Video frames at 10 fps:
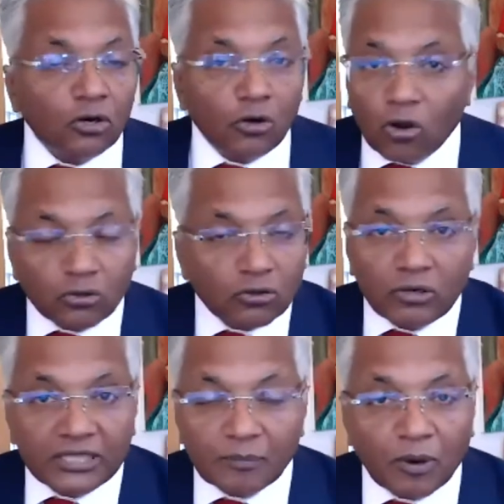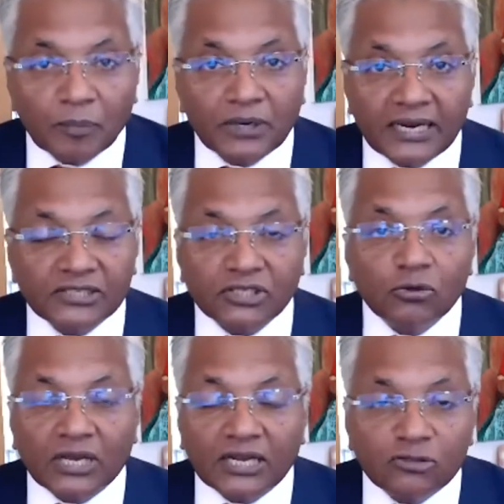not only the population
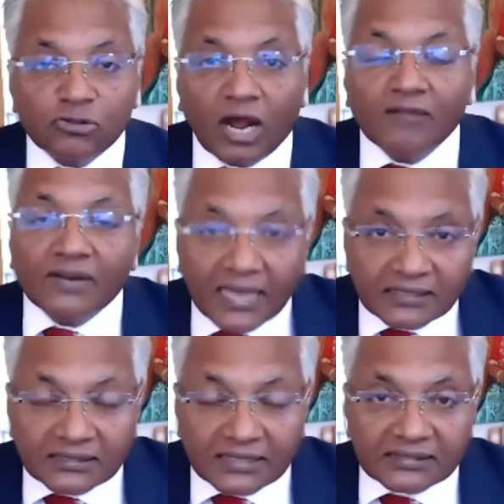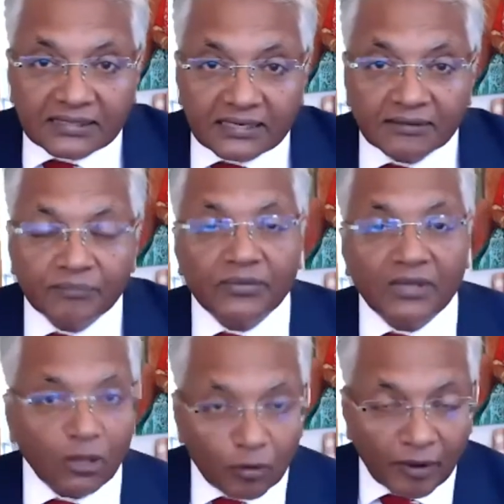who can drive and get tested.
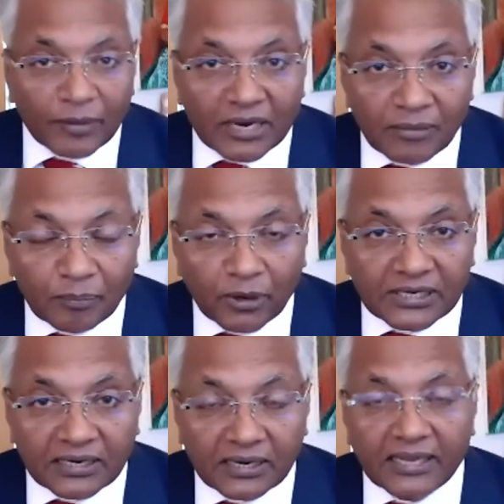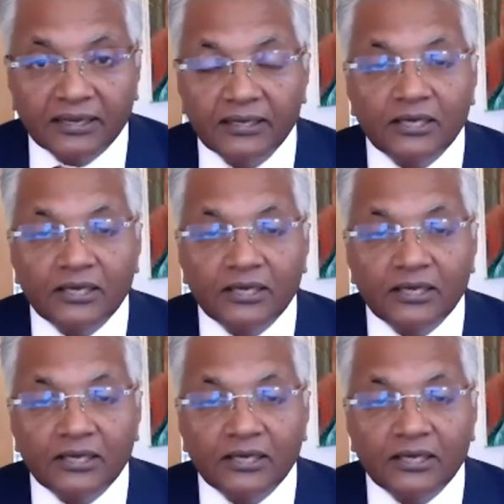I hope I've made my point clear.